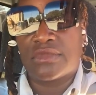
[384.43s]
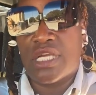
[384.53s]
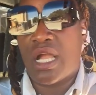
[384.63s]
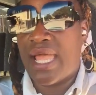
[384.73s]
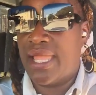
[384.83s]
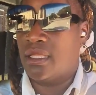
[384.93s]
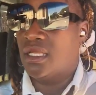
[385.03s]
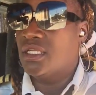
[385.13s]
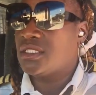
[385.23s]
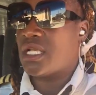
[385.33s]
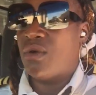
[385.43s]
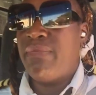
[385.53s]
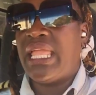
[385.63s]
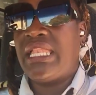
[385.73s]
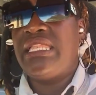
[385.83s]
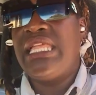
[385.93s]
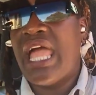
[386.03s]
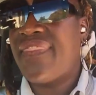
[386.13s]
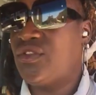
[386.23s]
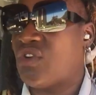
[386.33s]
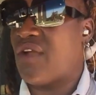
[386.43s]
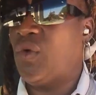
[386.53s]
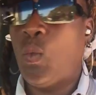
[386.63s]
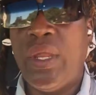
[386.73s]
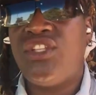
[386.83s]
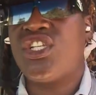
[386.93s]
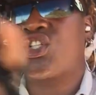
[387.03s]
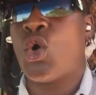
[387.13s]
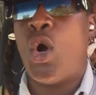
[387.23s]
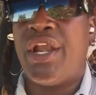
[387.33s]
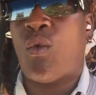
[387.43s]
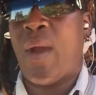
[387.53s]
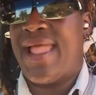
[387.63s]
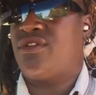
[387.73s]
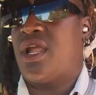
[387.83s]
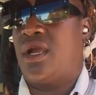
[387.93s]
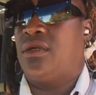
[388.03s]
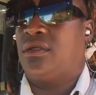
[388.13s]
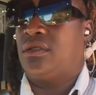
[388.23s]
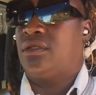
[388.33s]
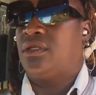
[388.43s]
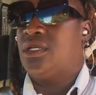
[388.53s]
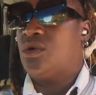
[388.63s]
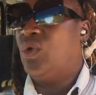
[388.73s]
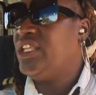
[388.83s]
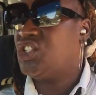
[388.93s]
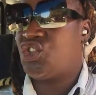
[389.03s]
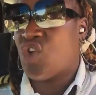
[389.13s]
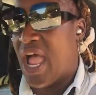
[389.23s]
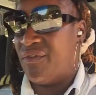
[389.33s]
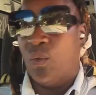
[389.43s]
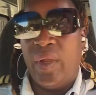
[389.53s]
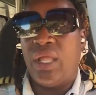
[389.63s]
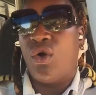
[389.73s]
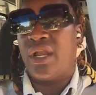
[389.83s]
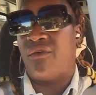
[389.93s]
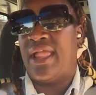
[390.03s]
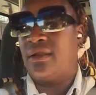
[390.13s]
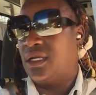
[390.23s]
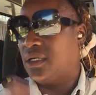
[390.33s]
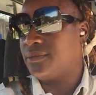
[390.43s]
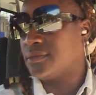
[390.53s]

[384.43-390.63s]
Okay, so me and the other driver, we just going around her. We just driving. We going around her.